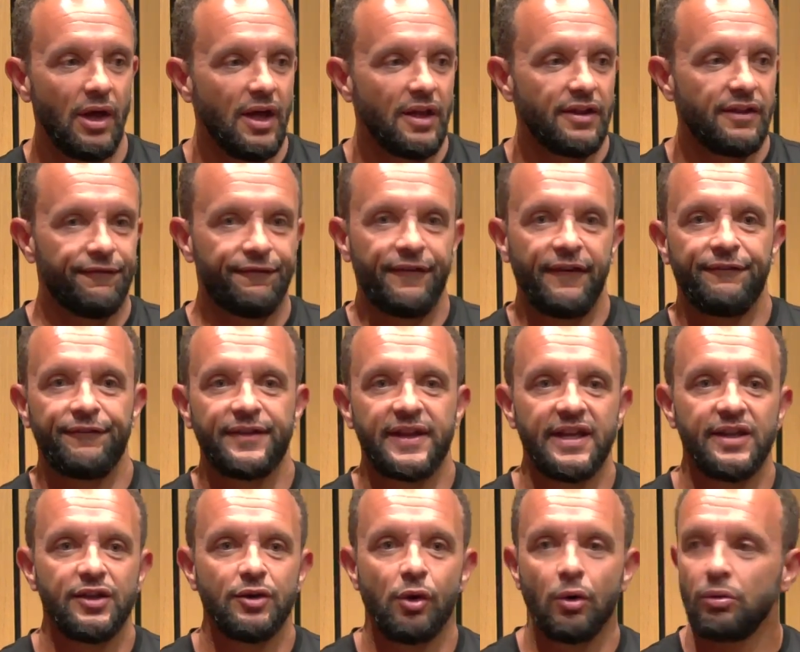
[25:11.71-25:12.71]
the
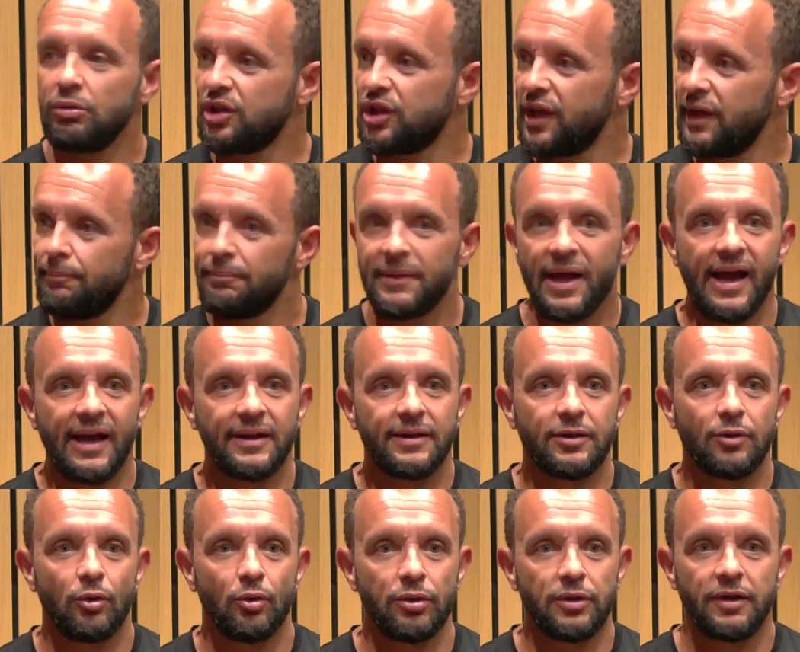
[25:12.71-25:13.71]
15-year-old gymnast
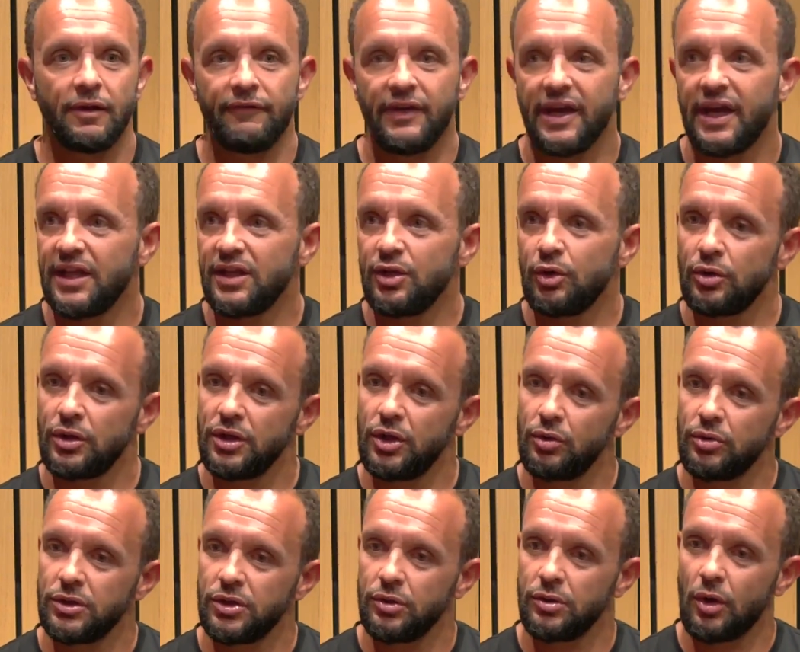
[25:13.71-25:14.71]
or something, and
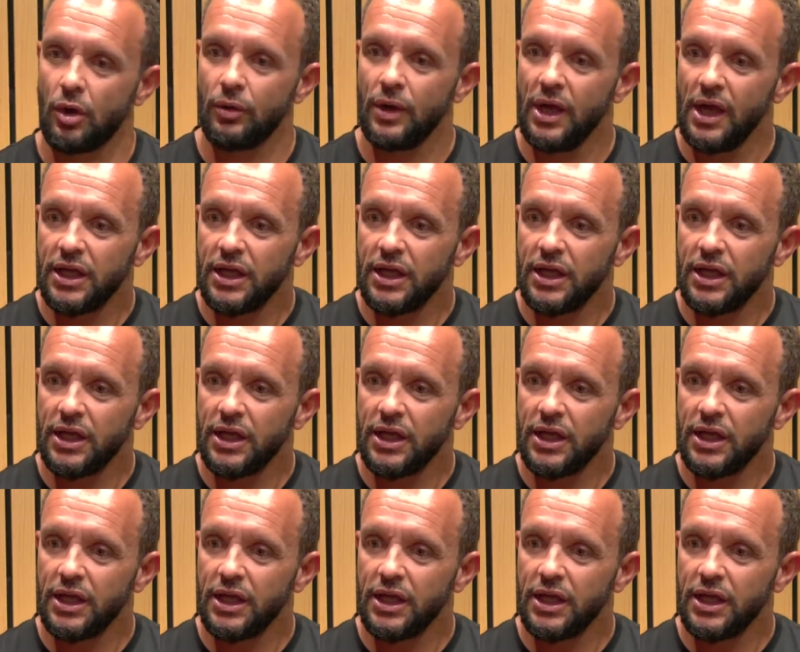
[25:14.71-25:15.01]
you know,